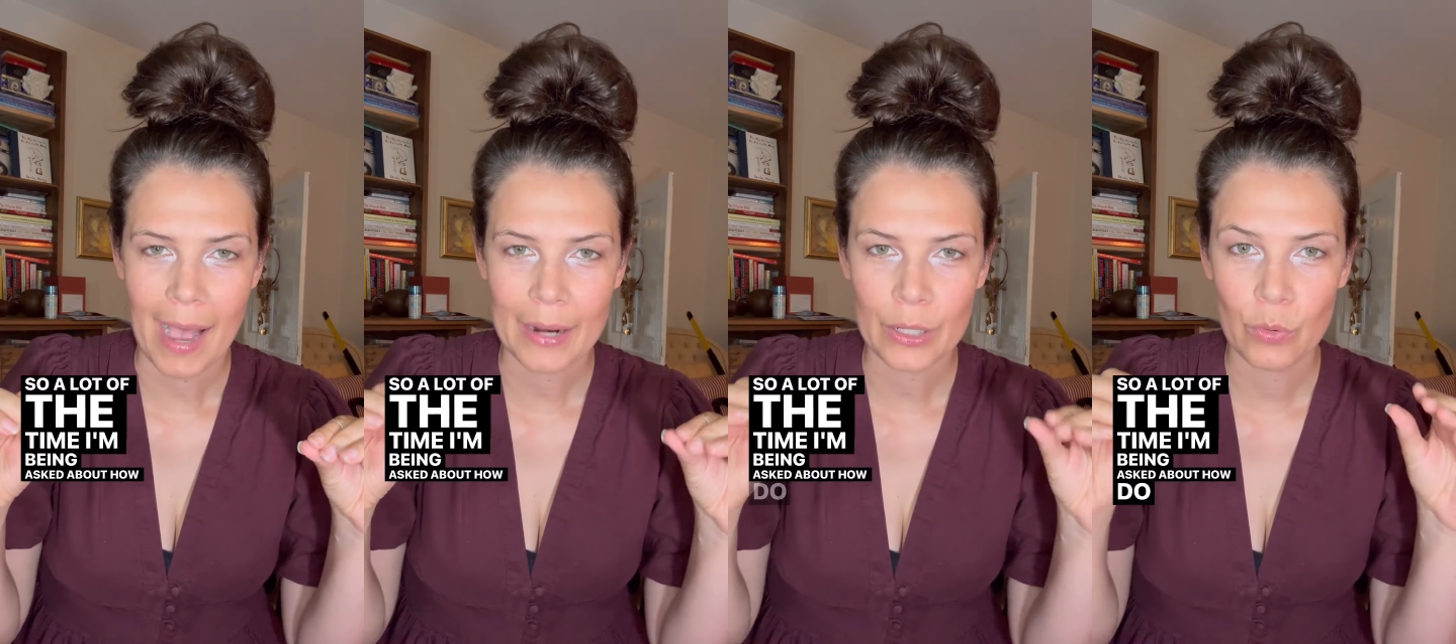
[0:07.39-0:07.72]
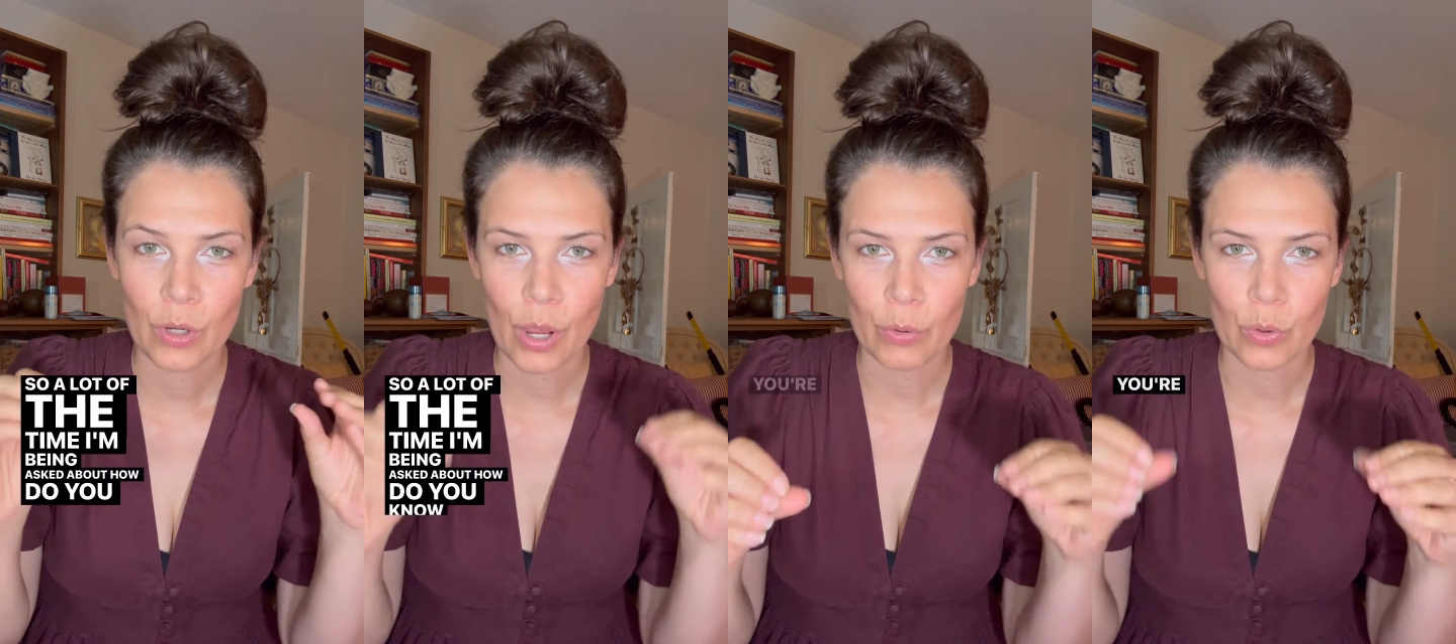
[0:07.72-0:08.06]
how do you
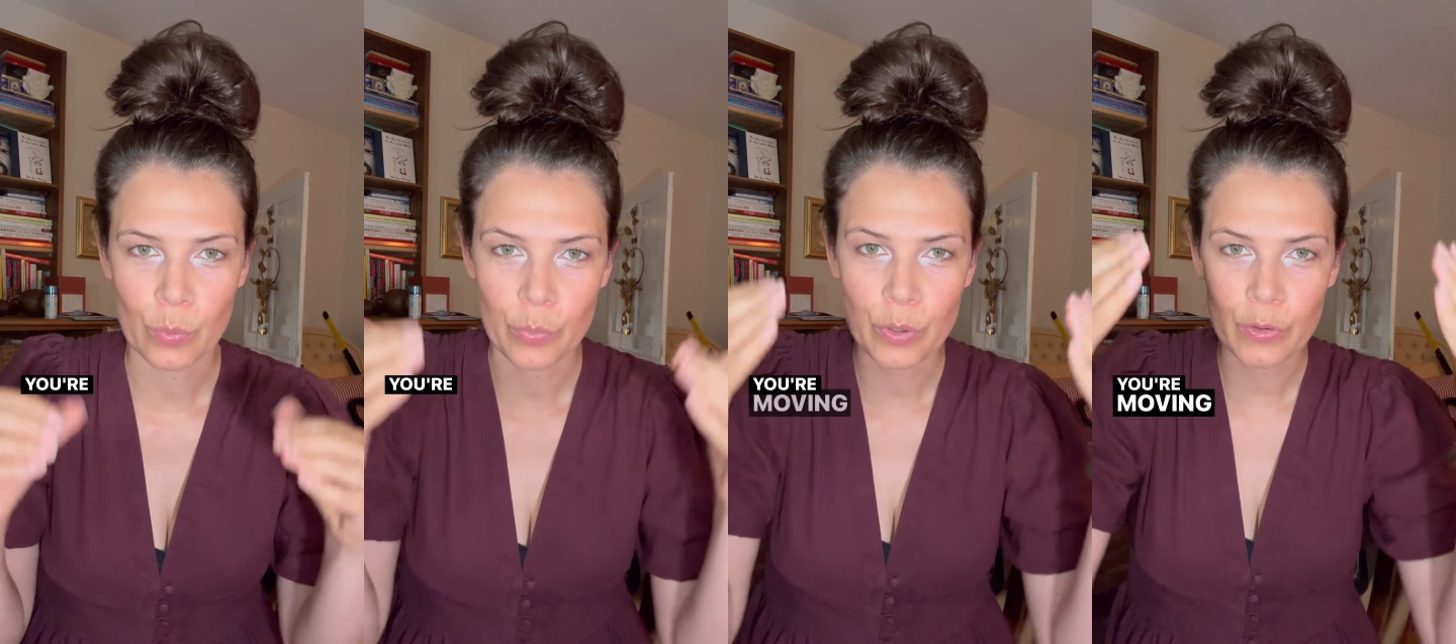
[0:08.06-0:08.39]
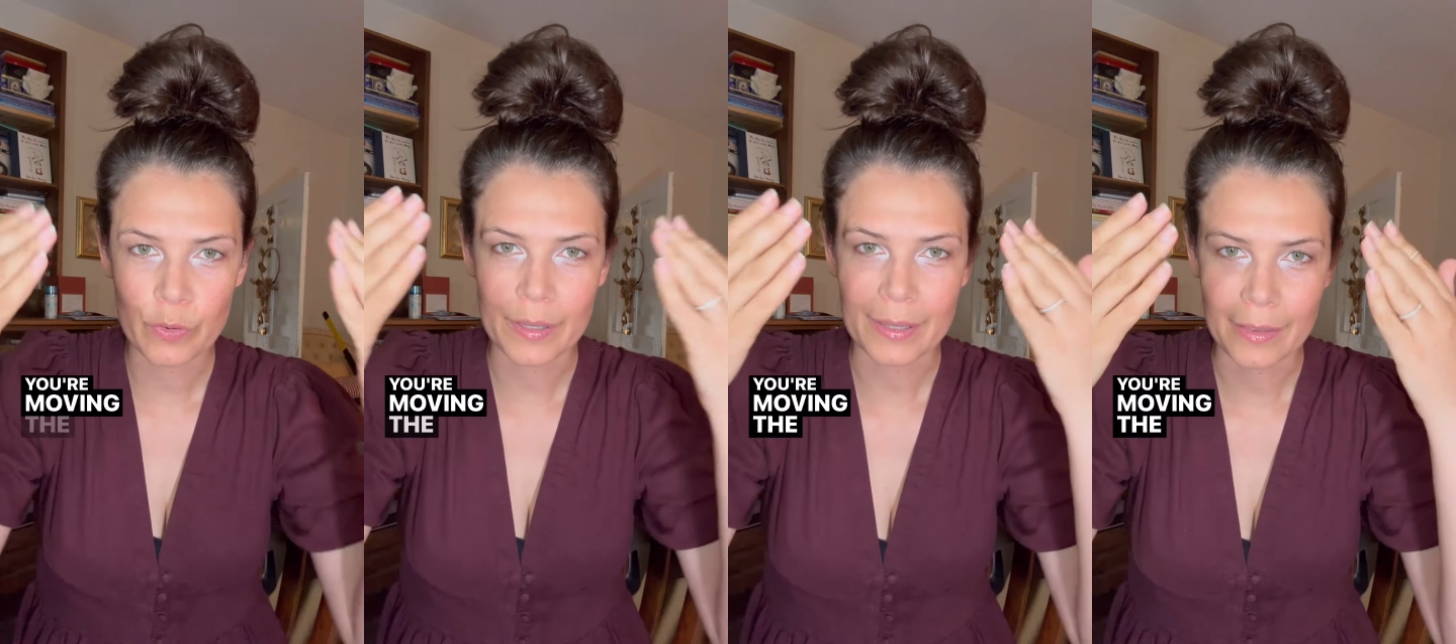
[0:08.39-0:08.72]
know you're
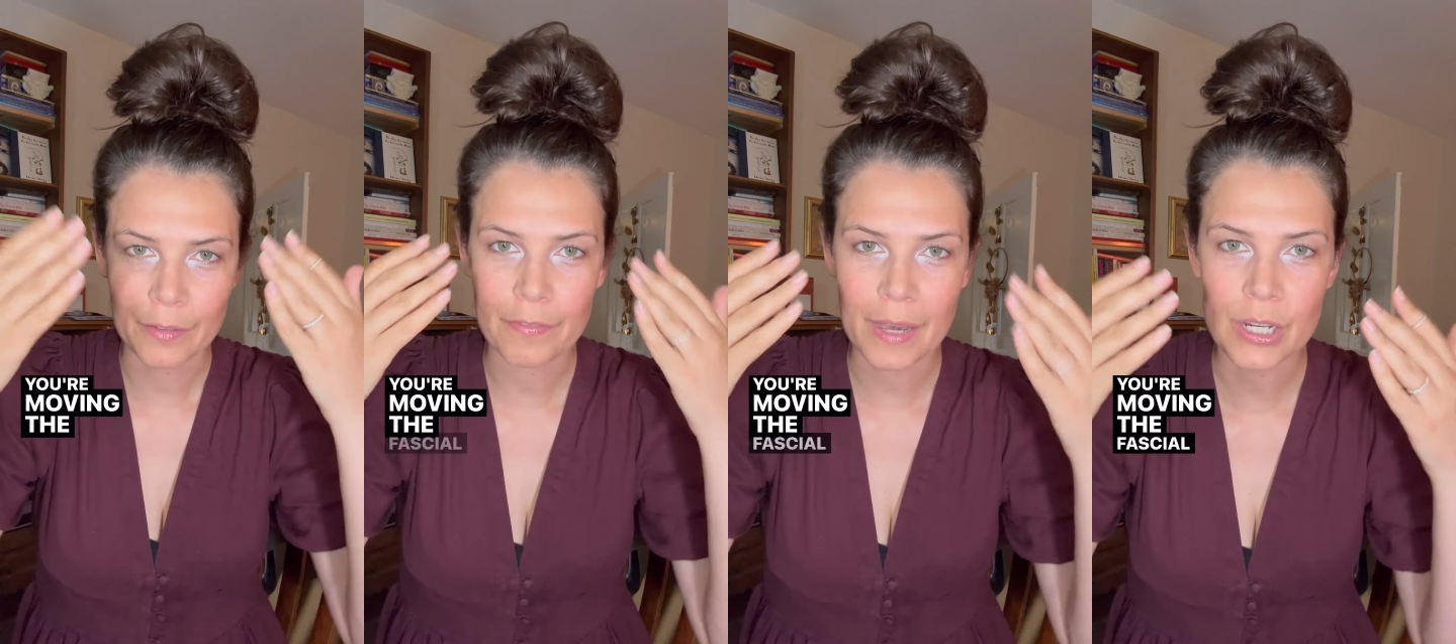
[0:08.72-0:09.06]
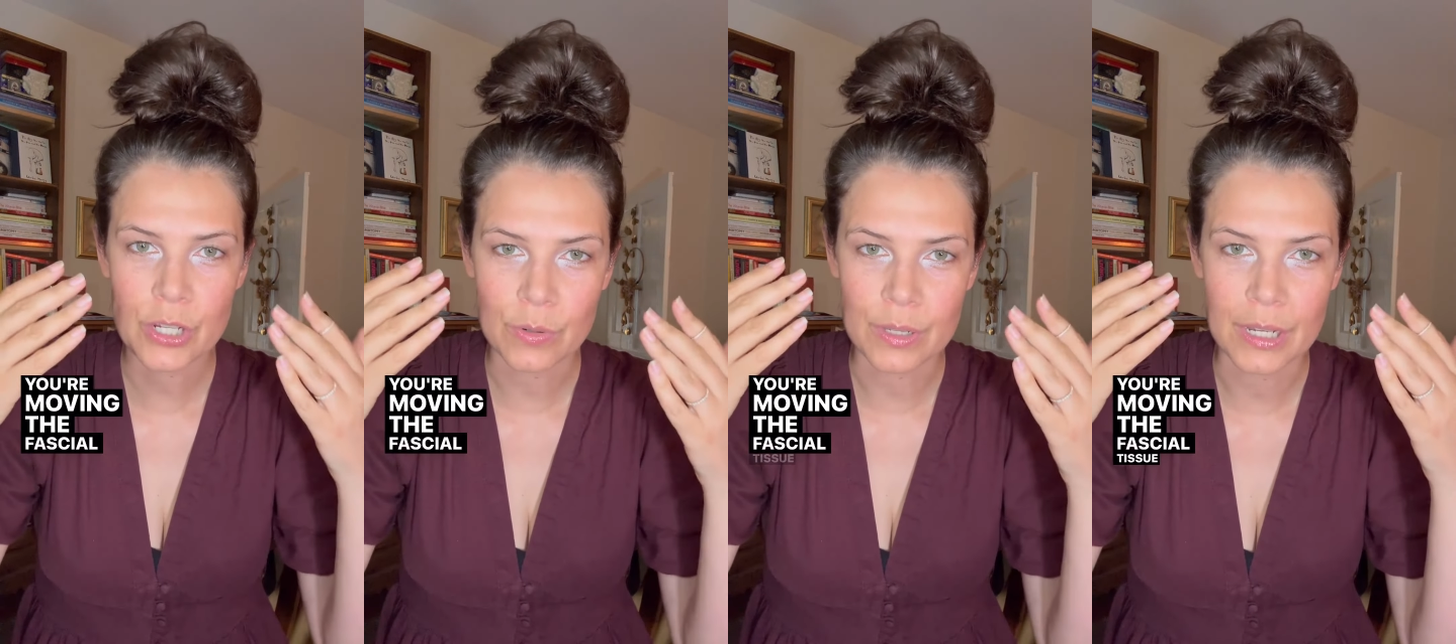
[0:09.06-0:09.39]
moving the
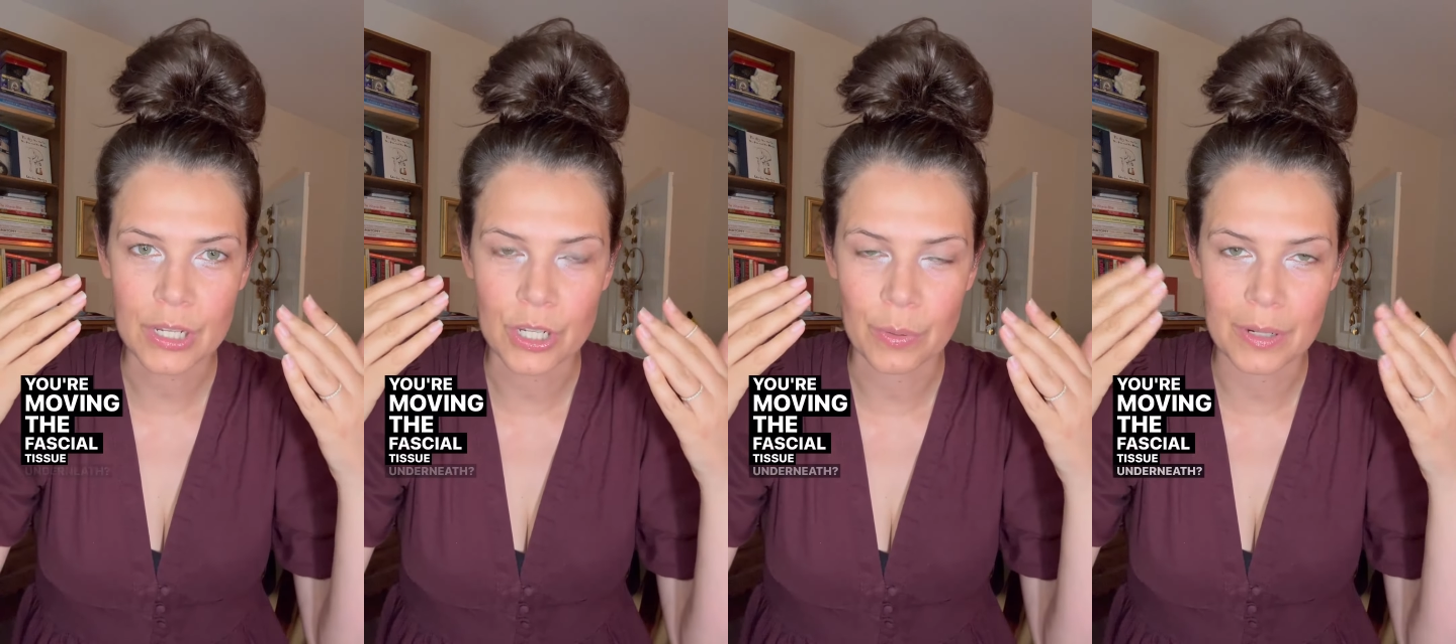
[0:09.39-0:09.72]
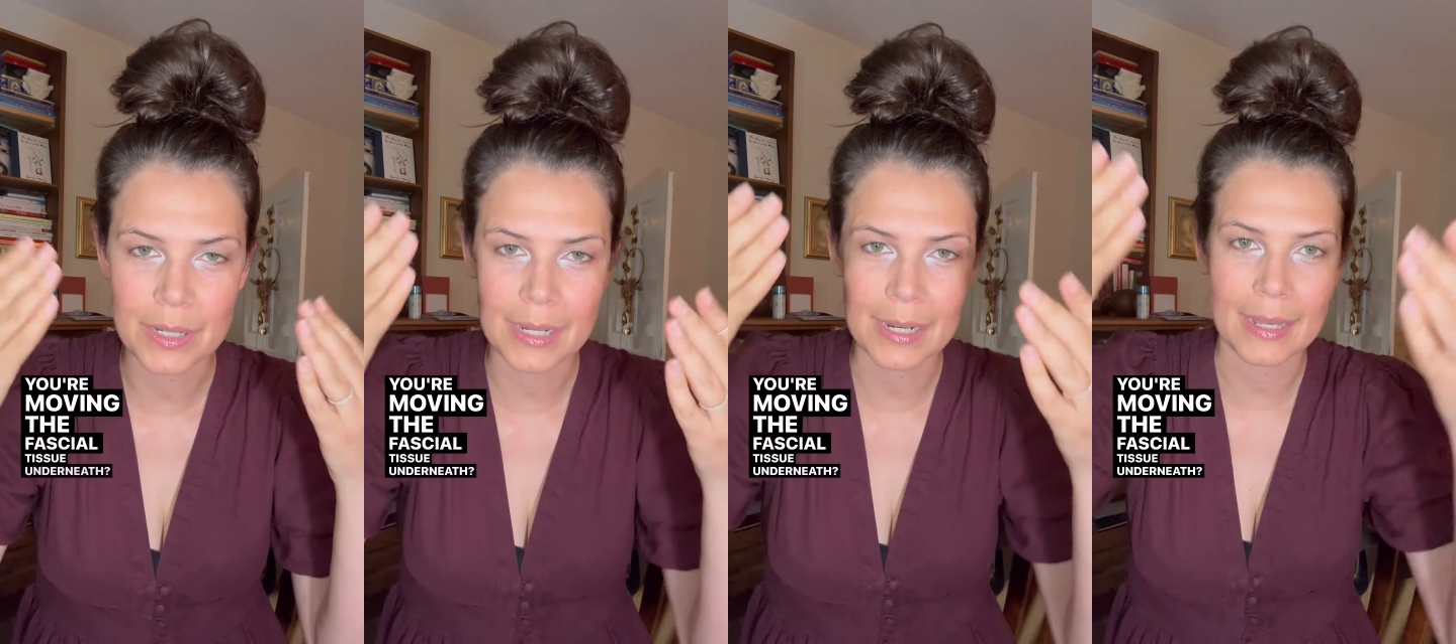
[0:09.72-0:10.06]
fascial tissue
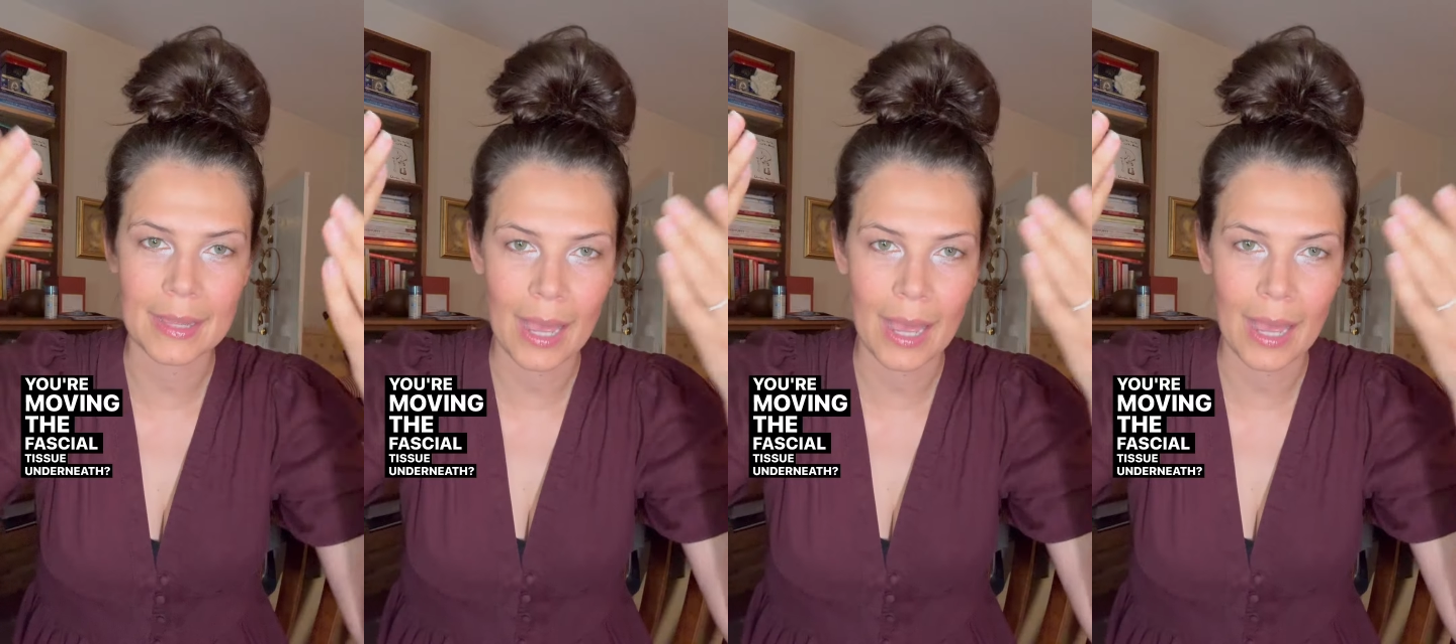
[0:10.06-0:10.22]
underneath?